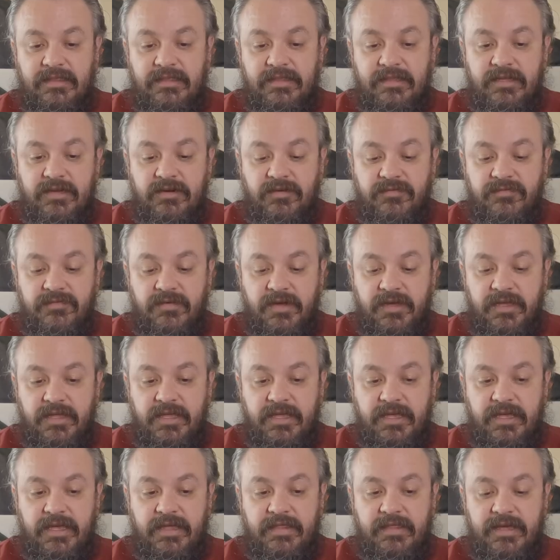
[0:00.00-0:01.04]
a little
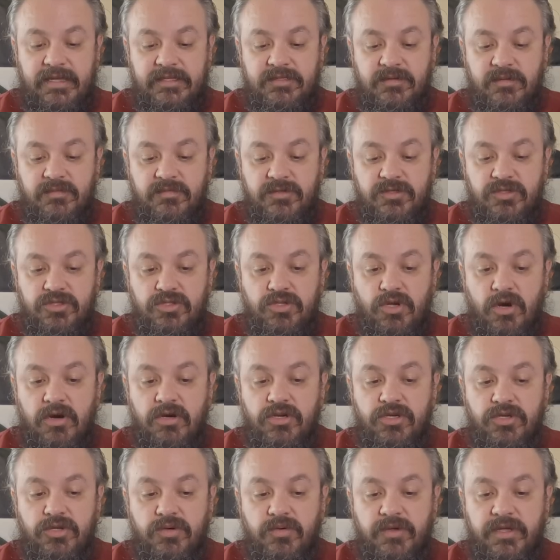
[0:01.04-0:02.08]
funky, and that's when we
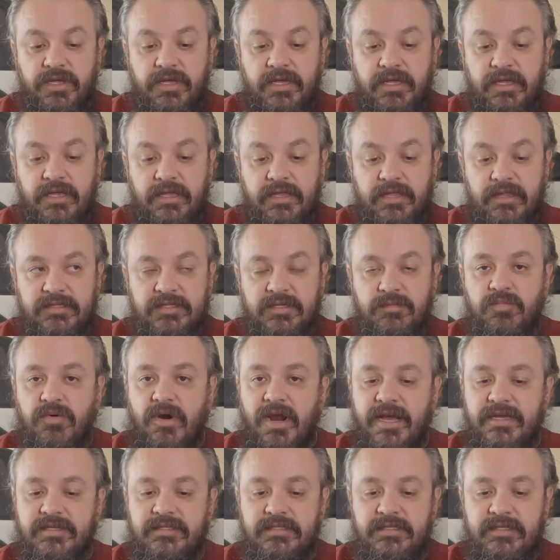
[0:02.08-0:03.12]
start doing
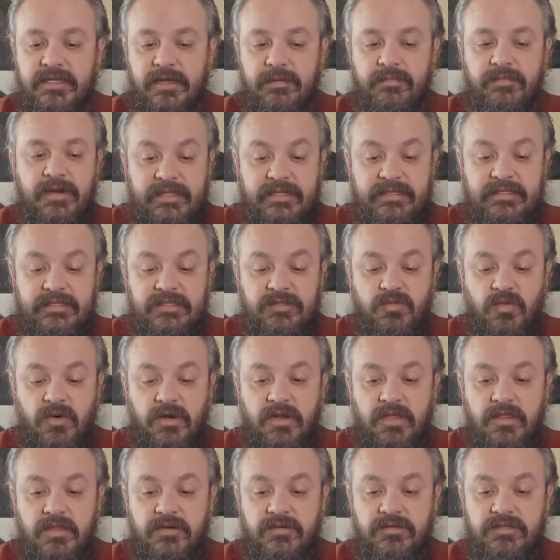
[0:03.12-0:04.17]
surprise dip. This is
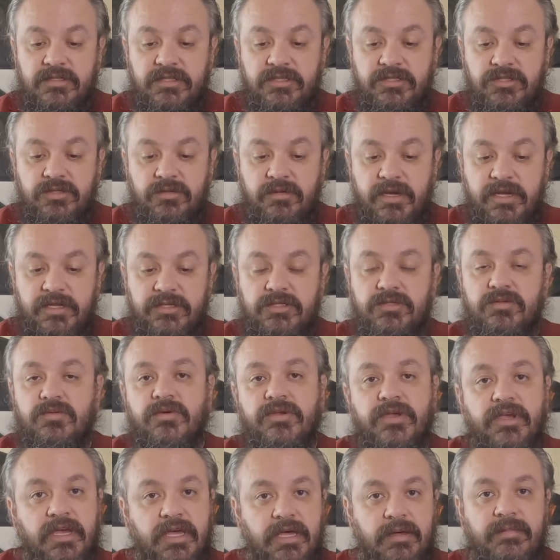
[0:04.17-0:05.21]
one of those situations
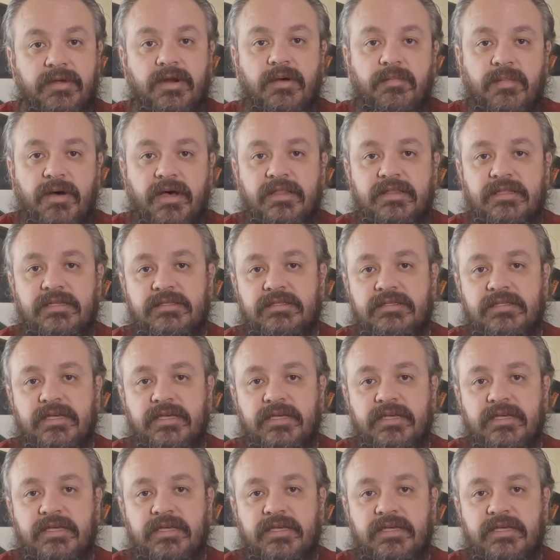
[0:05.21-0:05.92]
where you're coming up on this